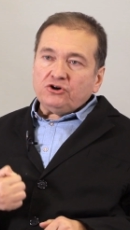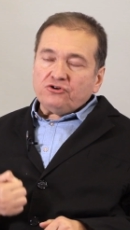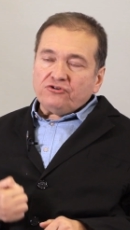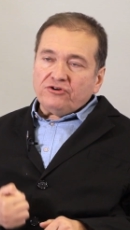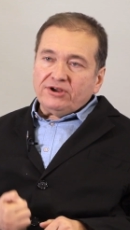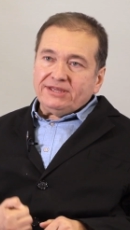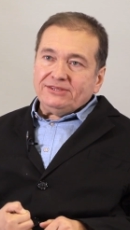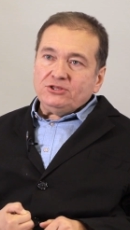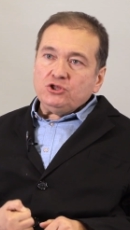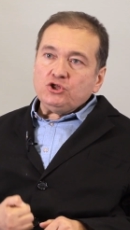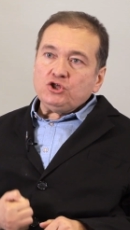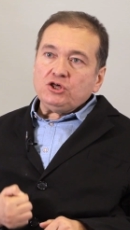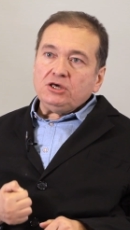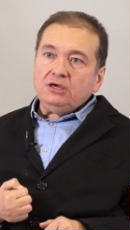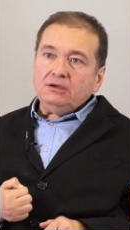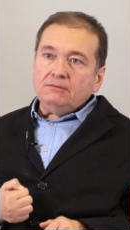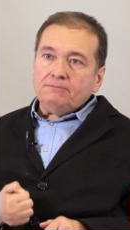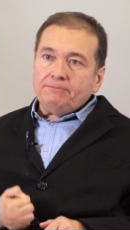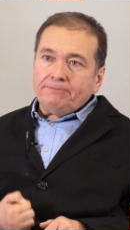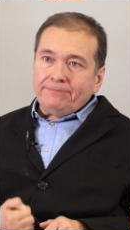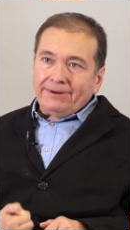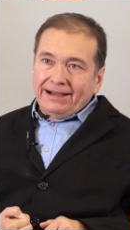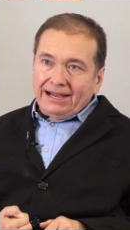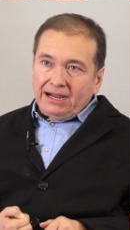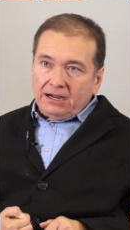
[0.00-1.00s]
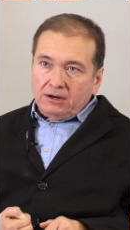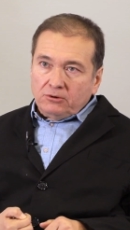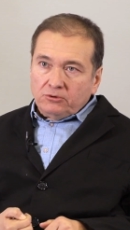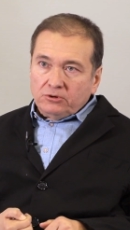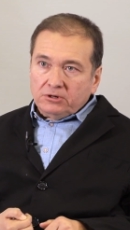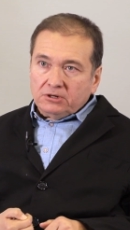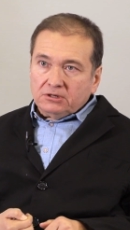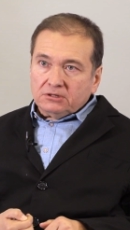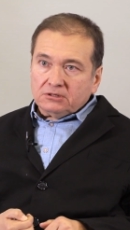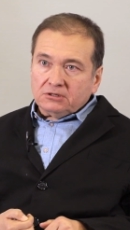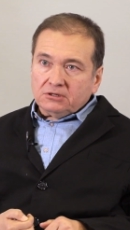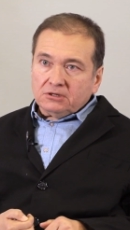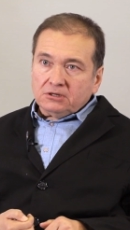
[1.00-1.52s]
crunching
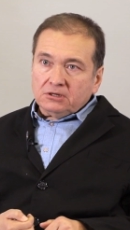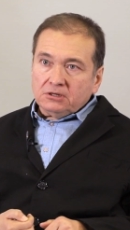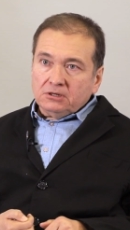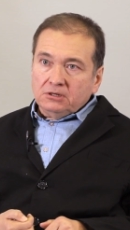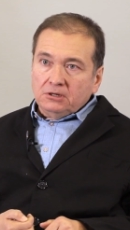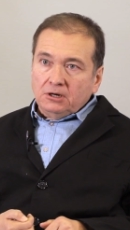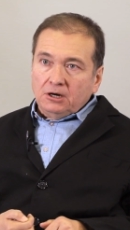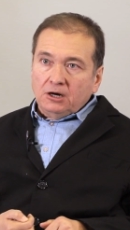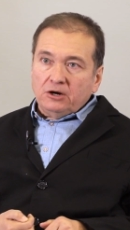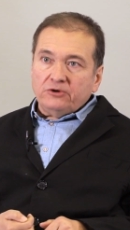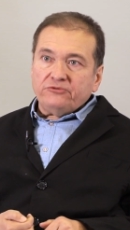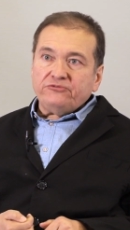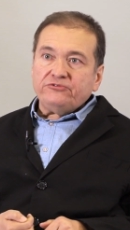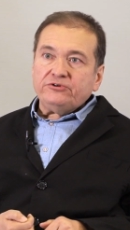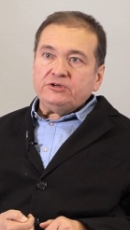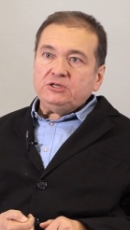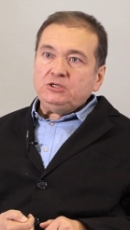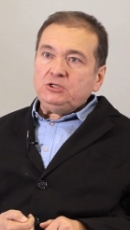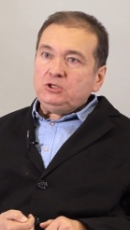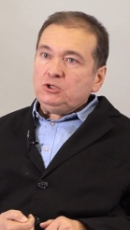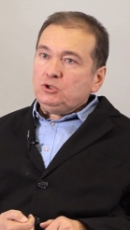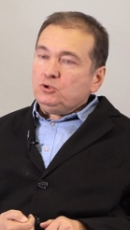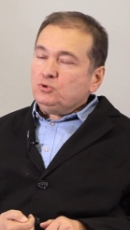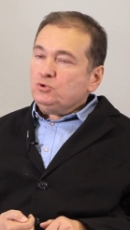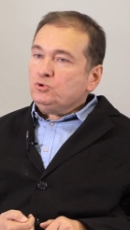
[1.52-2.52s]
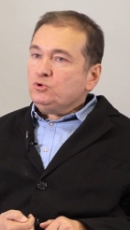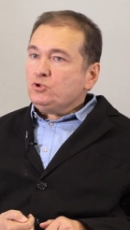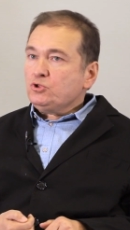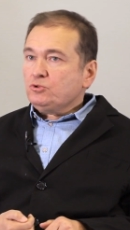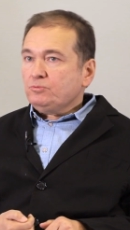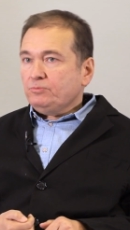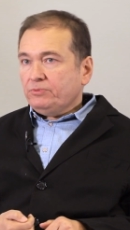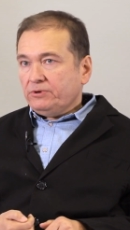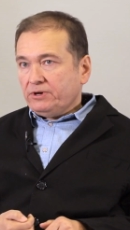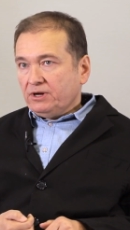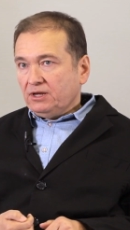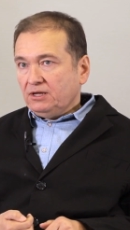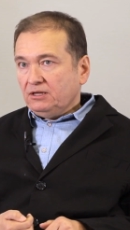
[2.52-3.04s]
power of a huge
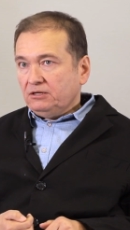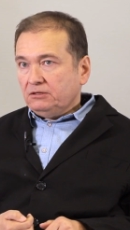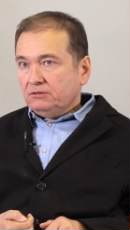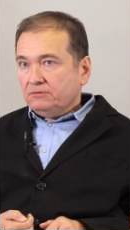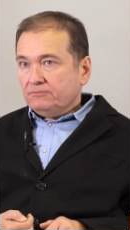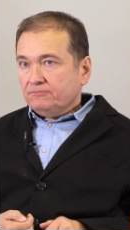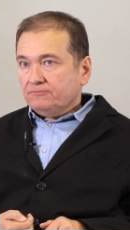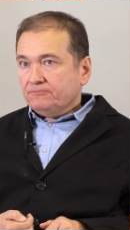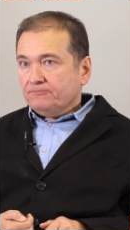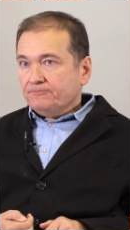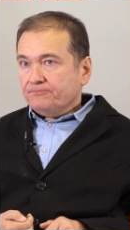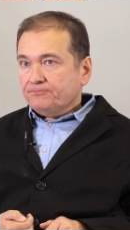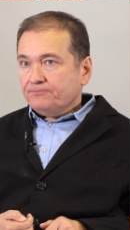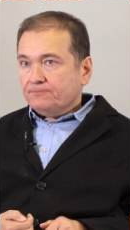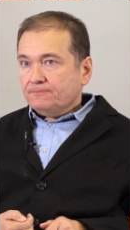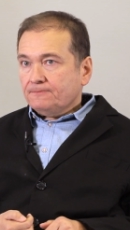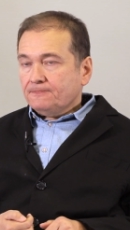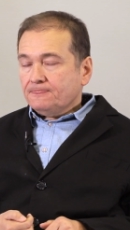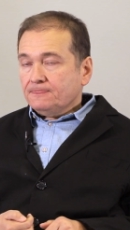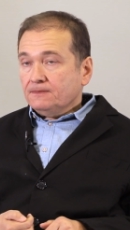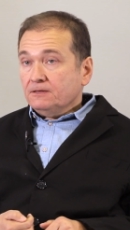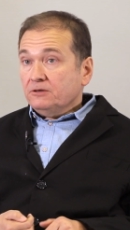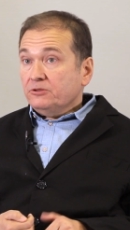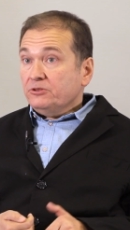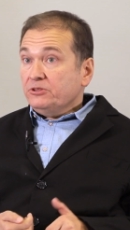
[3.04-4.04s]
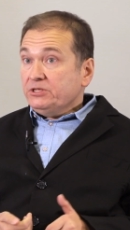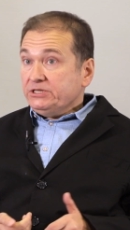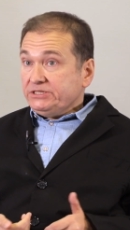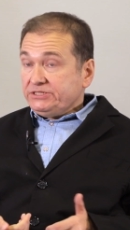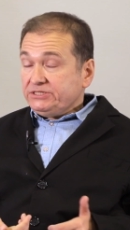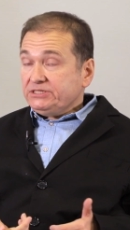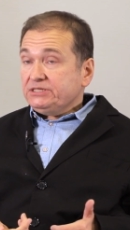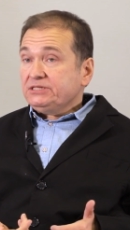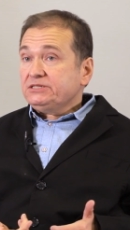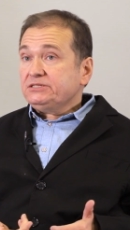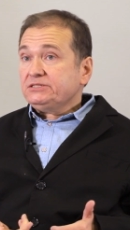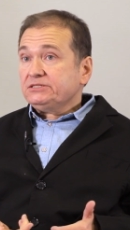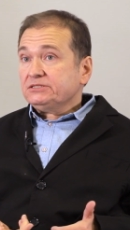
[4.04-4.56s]
brain. This
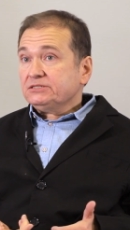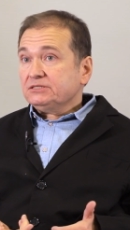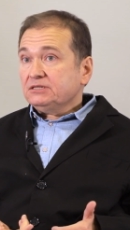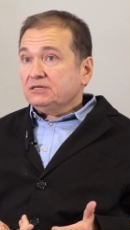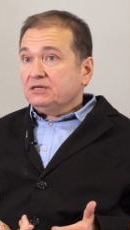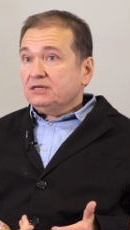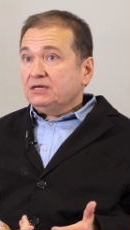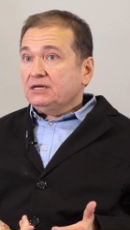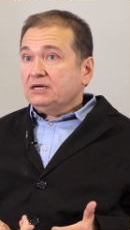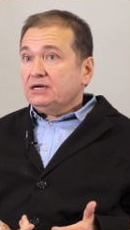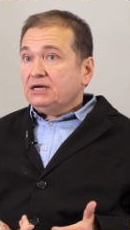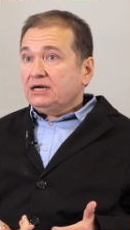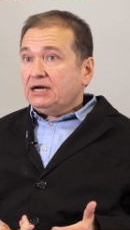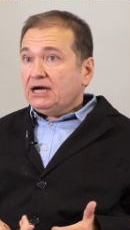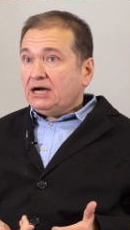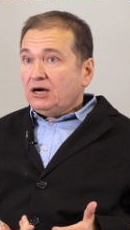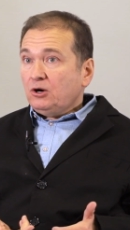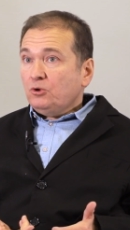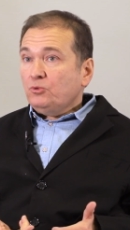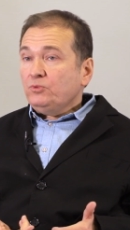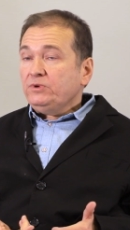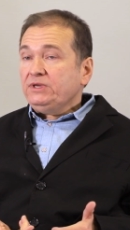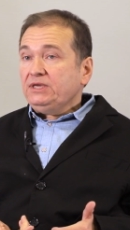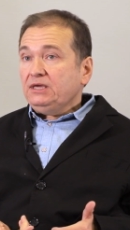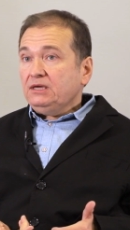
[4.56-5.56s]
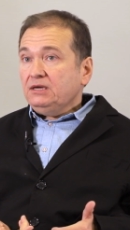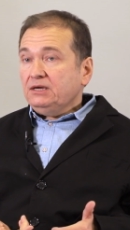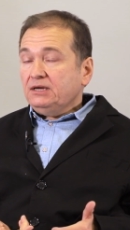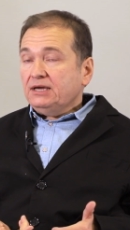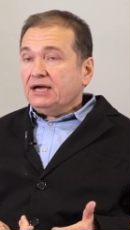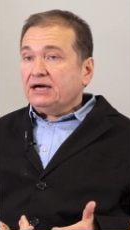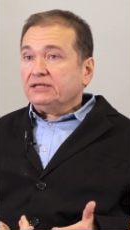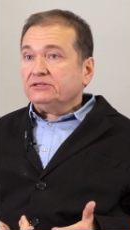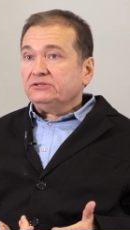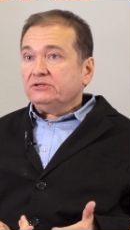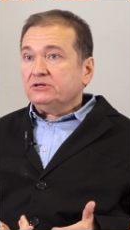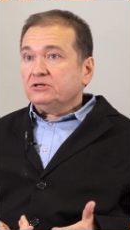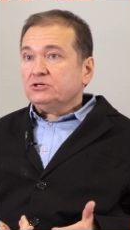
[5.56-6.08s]
is how we
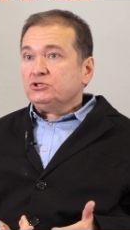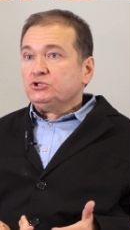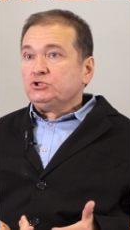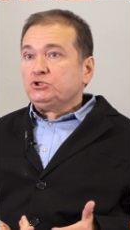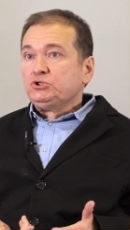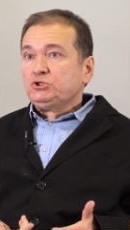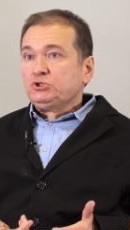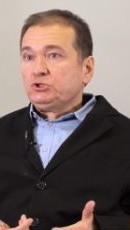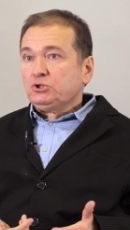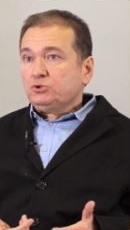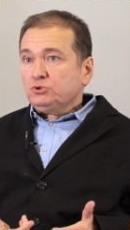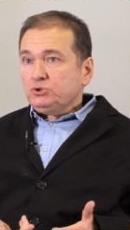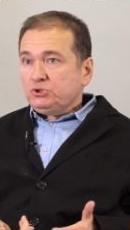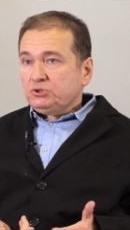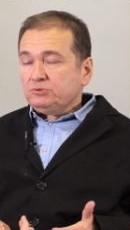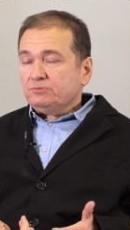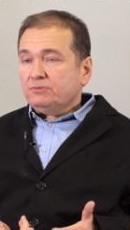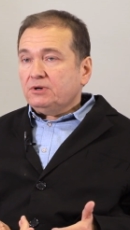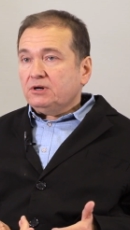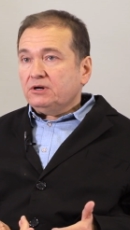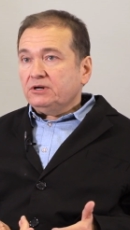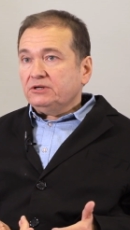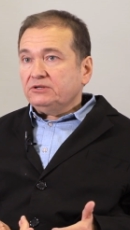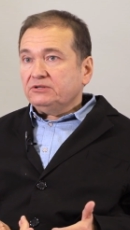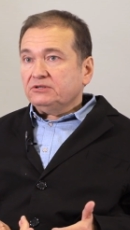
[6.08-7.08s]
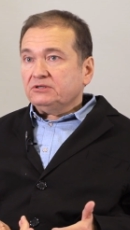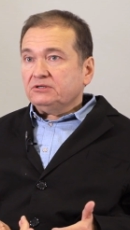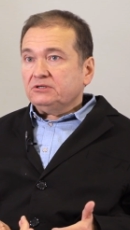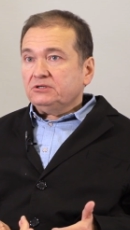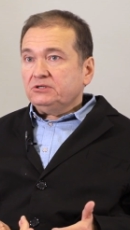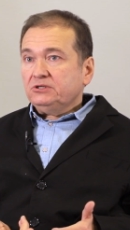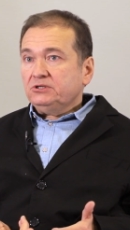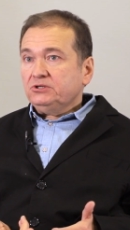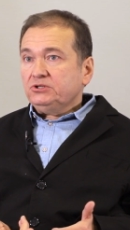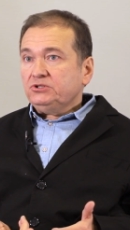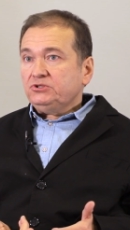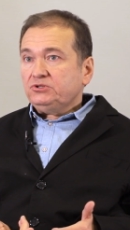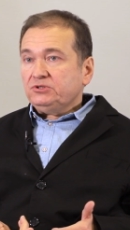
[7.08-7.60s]
got so smart
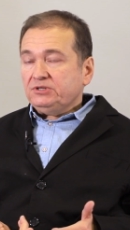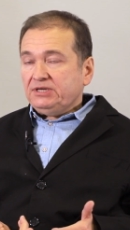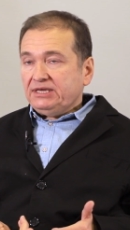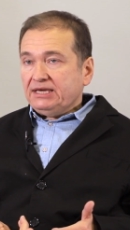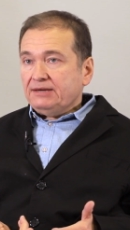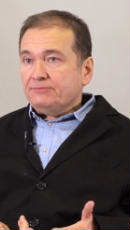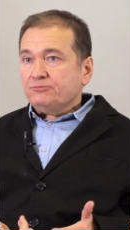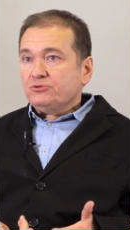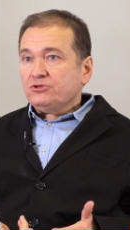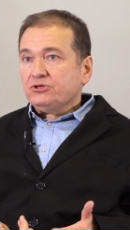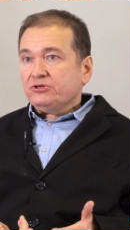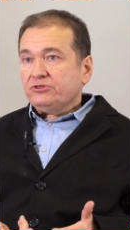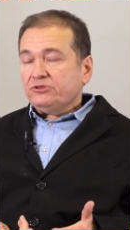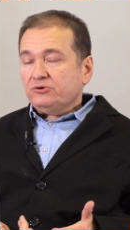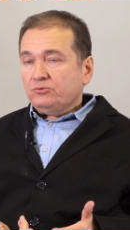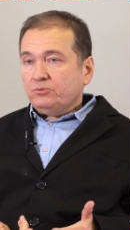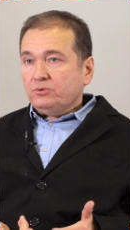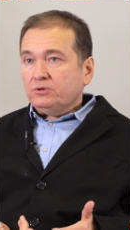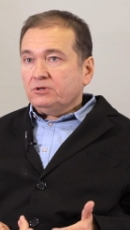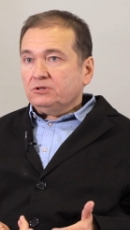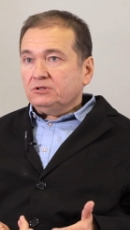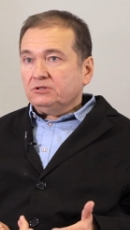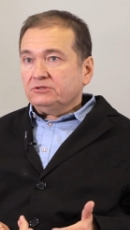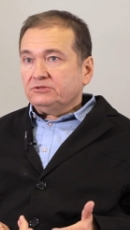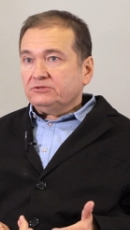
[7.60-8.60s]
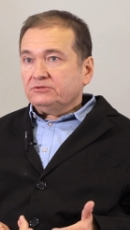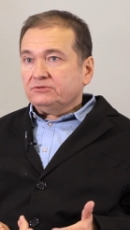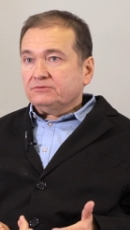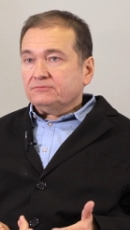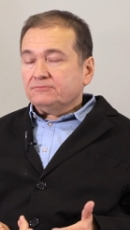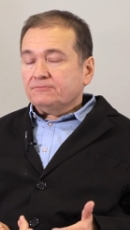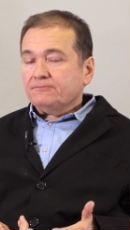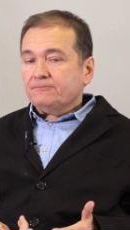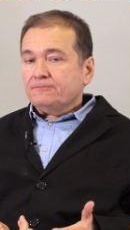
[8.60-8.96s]
to capture the world.